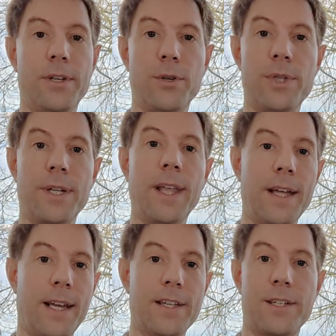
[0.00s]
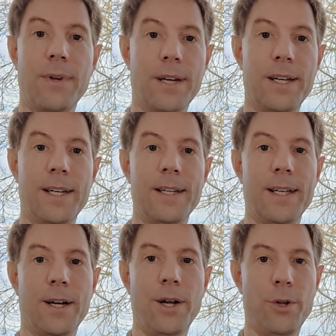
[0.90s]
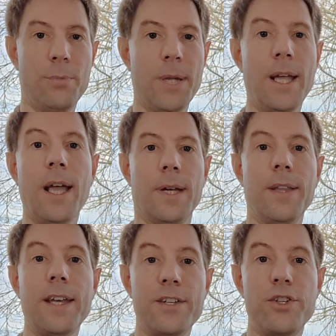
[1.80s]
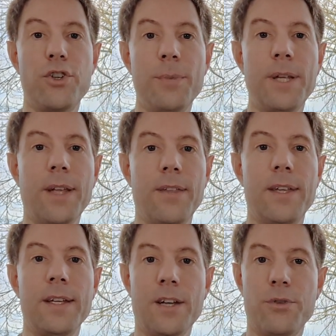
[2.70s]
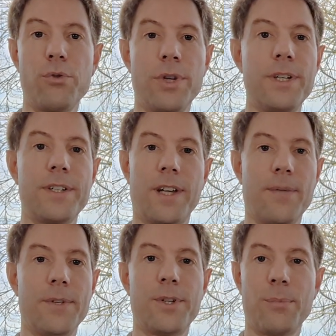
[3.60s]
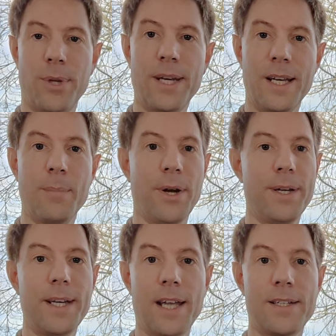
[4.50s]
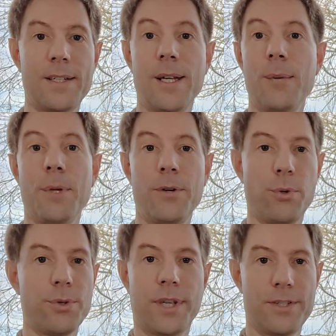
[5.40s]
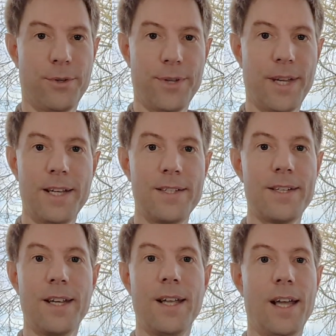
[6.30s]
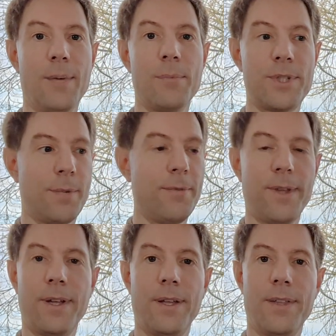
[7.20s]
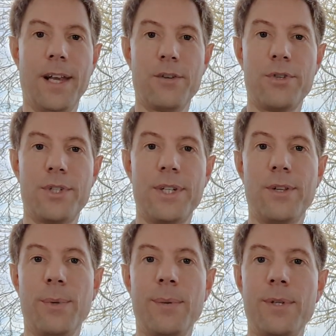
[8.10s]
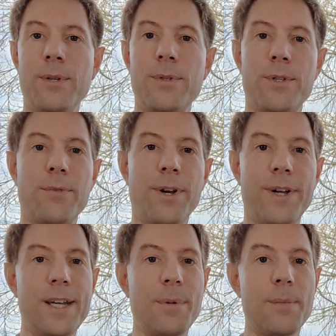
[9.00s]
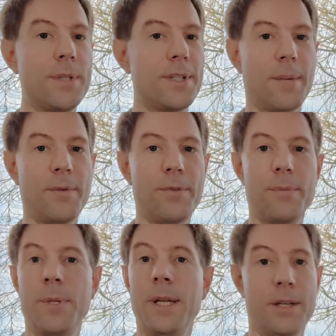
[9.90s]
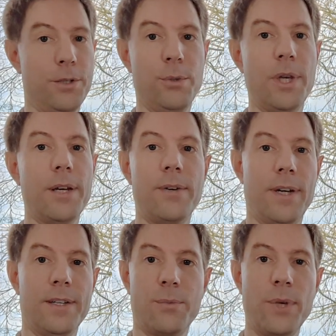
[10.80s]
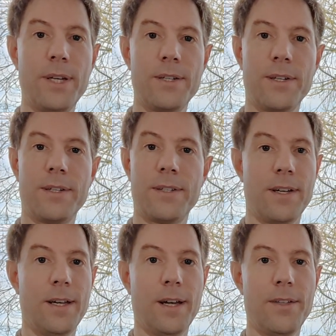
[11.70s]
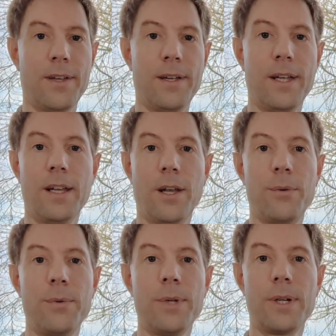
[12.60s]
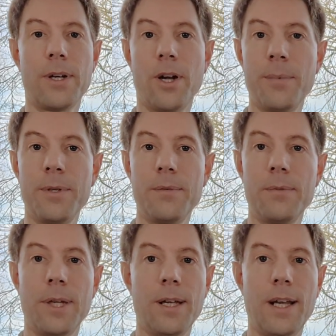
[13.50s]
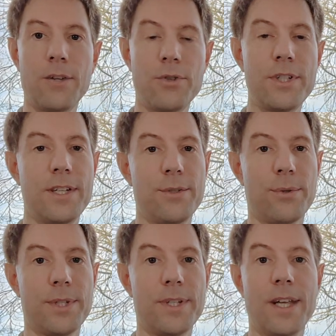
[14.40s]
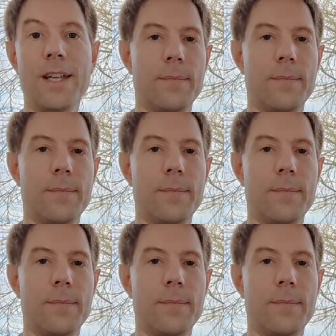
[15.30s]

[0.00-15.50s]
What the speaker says: than using that gas directly in our home. And that is assuming that the national grid is covered completely by gas. But of course, that's not the case. Some of the electricity that we would use to run our heat pumps is coming from nuclear and wind and other low carbon electricity sources.